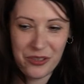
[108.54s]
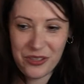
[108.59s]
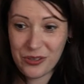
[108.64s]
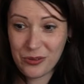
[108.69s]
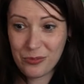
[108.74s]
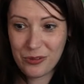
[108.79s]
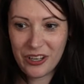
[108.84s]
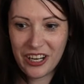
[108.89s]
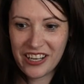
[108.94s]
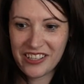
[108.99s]
that
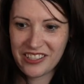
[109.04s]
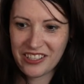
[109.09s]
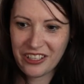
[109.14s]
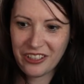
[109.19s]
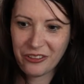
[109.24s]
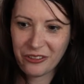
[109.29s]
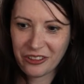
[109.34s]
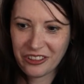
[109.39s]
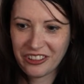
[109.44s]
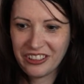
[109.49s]
was
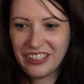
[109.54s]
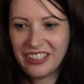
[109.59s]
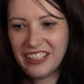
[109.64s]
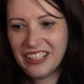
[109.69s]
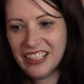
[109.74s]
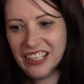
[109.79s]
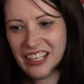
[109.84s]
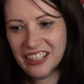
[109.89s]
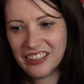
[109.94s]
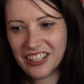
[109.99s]
surprising, or
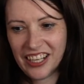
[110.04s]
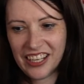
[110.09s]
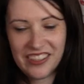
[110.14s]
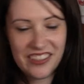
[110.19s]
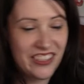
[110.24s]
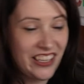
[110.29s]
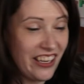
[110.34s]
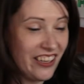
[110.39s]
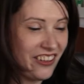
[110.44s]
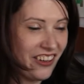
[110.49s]
in
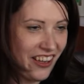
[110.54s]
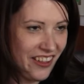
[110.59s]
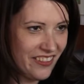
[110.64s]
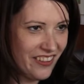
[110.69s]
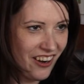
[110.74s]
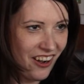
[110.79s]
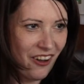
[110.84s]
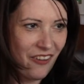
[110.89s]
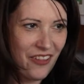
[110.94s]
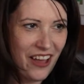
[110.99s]
hindsight,
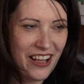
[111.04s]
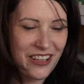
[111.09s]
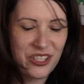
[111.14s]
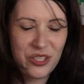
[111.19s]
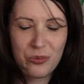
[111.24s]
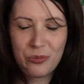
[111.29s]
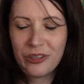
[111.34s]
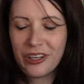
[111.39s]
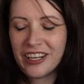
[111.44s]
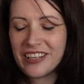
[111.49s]
not all
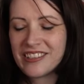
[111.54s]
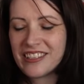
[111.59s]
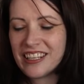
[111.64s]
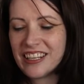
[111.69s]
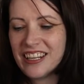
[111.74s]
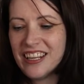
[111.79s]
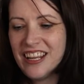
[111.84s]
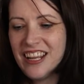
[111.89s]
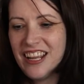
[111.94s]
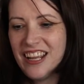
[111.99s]
that
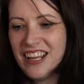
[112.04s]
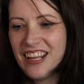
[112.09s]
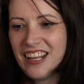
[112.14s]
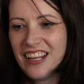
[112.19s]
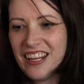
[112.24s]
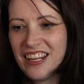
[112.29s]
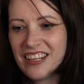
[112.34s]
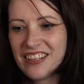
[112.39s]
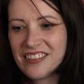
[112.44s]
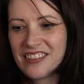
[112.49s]
surprising,
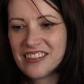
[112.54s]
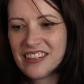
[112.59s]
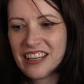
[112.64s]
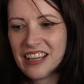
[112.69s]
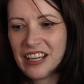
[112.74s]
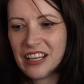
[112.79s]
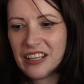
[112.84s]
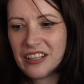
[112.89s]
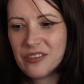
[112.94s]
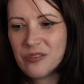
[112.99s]
is
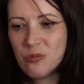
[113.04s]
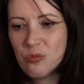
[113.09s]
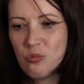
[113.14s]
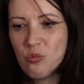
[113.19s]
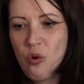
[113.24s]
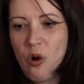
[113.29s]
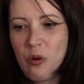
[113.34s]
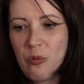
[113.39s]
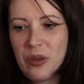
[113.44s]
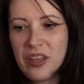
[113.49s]
that
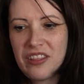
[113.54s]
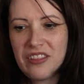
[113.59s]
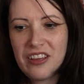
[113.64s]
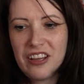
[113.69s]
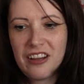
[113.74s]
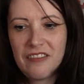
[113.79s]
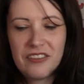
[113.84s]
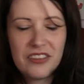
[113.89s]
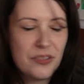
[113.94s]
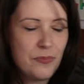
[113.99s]
what we
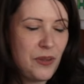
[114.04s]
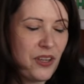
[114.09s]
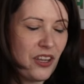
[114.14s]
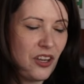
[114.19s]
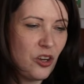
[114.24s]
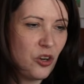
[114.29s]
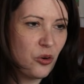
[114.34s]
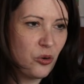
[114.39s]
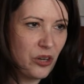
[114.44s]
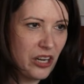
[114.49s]
think of as
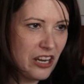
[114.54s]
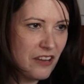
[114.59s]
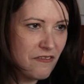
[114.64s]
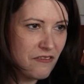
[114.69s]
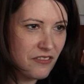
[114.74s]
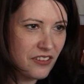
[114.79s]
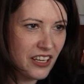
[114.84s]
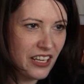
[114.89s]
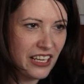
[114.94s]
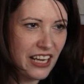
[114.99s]
being
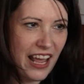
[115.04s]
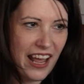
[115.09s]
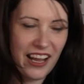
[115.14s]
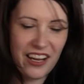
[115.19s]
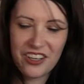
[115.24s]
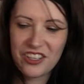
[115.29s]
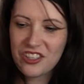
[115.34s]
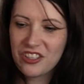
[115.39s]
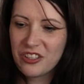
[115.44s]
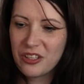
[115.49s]
grief can
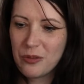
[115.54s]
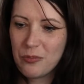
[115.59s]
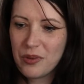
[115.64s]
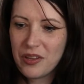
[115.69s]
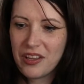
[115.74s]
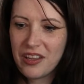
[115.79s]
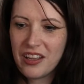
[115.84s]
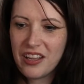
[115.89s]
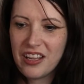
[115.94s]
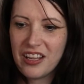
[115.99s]
actually
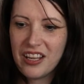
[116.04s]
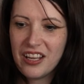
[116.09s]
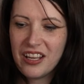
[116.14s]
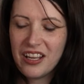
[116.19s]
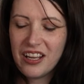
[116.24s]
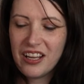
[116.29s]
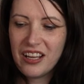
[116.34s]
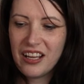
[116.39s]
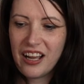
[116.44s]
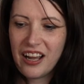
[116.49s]
be
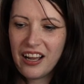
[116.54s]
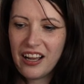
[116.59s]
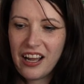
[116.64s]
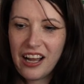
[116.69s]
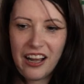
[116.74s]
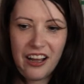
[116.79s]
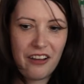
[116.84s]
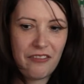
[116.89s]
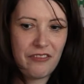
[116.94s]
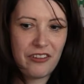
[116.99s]

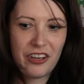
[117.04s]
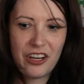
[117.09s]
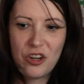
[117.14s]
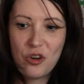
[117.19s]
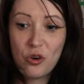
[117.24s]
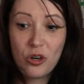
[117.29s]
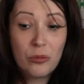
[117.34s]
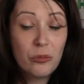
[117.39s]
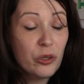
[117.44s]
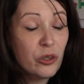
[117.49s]
uh,
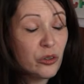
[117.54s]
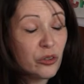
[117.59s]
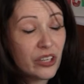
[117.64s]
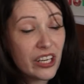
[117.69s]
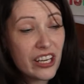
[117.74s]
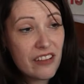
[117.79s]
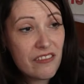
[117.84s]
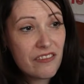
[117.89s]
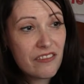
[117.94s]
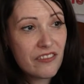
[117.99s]
very normal
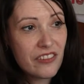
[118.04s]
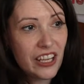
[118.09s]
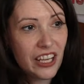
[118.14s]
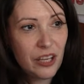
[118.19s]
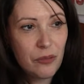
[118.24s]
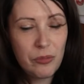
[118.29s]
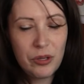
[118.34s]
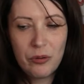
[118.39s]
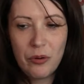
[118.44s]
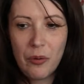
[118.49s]
grief.
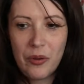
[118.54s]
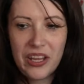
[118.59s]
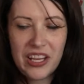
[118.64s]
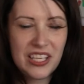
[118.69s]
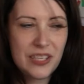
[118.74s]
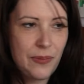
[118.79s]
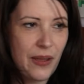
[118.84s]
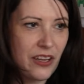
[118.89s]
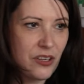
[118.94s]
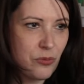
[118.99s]
It can be what we
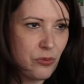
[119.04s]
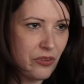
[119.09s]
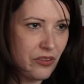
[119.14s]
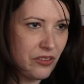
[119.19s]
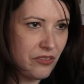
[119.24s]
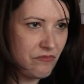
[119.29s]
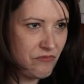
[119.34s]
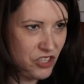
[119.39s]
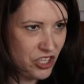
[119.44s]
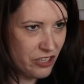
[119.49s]
expect
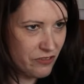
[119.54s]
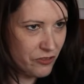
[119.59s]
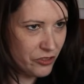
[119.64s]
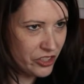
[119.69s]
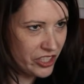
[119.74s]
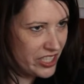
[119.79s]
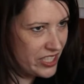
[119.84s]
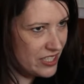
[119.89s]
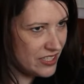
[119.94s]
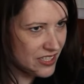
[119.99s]
with
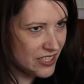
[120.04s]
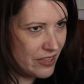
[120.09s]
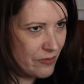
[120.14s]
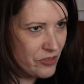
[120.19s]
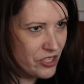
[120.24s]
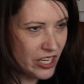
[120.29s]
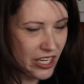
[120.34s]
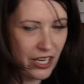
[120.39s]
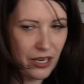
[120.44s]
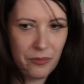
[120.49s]
tearfulness,
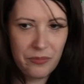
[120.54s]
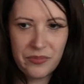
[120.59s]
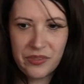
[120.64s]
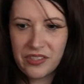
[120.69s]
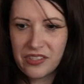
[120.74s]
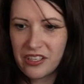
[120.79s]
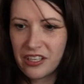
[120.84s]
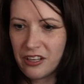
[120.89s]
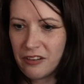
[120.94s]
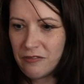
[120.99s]

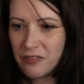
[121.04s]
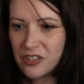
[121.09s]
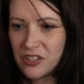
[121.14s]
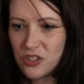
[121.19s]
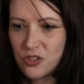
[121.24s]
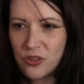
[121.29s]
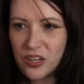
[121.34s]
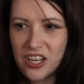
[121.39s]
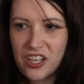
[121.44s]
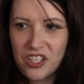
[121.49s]
sometimes uh,
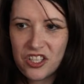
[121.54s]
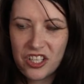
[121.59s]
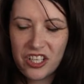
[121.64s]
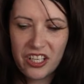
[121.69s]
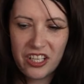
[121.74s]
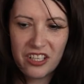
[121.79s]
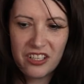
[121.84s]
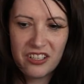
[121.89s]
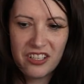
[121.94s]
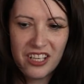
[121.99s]

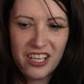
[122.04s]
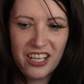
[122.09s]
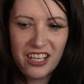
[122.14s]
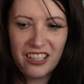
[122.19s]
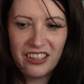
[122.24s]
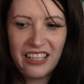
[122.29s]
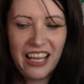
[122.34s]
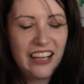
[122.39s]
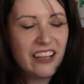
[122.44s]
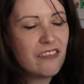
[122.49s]
frustration,
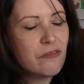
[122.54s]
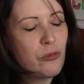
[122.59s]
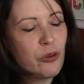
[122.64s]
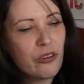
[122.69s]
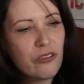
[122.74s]
lack